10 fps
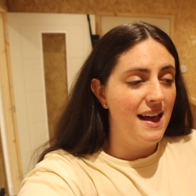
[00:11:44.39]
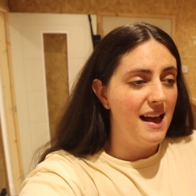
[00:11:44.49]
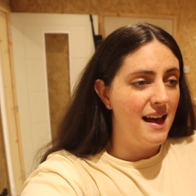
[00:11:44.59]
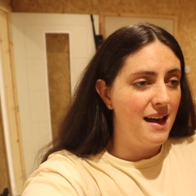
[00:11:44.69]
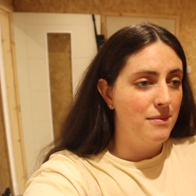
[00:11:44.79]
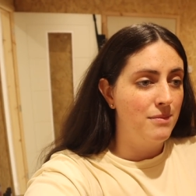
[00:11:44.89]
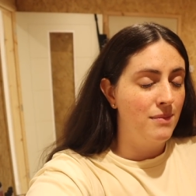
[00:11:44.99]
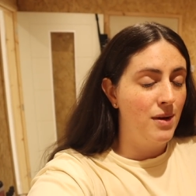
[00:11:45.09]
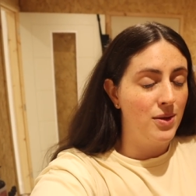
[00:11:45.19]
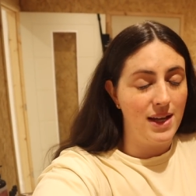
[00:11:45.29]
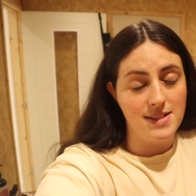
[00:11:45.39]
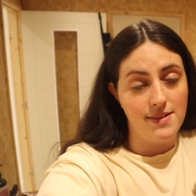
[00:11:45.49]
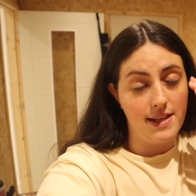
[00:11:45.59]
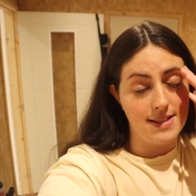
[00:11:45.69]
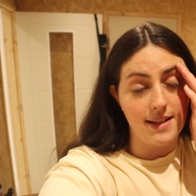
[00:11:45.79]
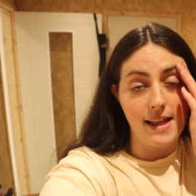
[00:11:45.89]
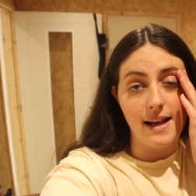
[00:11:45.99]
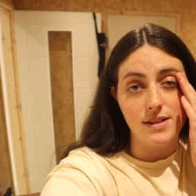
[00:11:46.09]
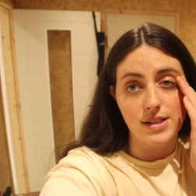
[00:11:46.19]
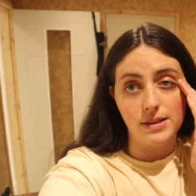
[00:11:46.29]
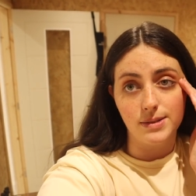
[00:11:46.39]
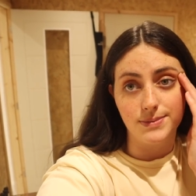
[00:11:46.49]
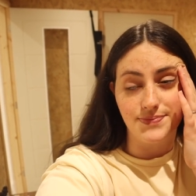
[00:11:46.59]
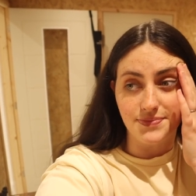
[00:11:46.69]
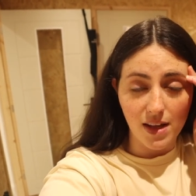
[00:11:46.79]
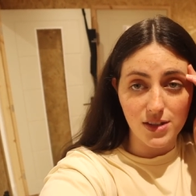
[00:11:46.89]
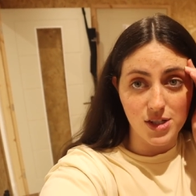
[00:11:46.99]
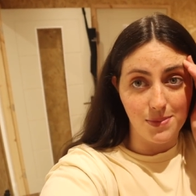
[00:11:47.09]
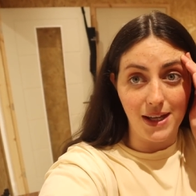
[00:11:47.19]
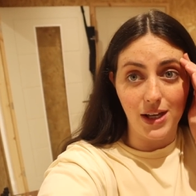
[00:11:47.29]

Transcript: um, all kinds of things like that. So that should be